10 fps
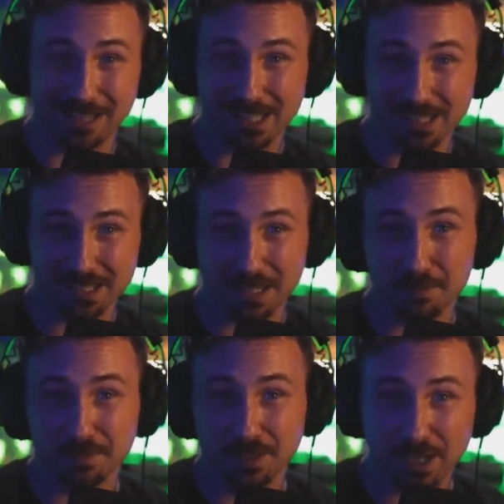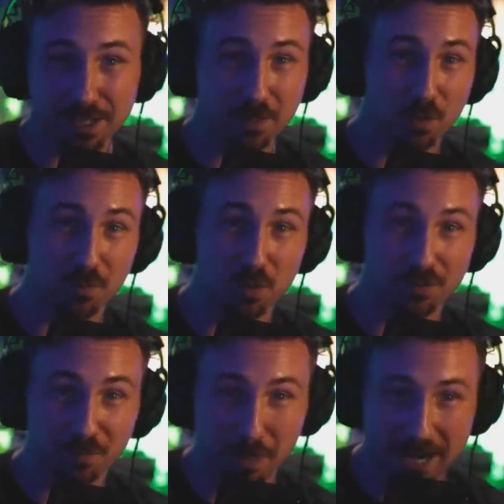He says, I'm done. I want to
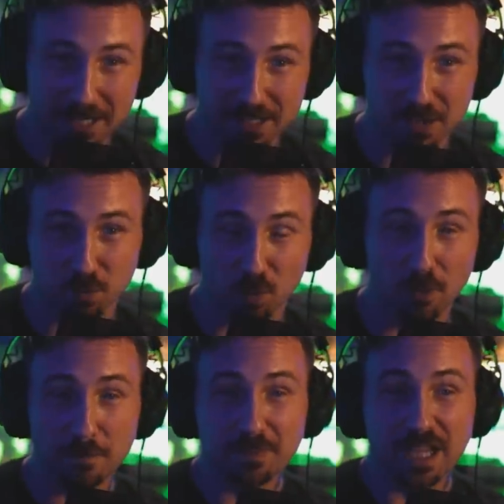move past this role.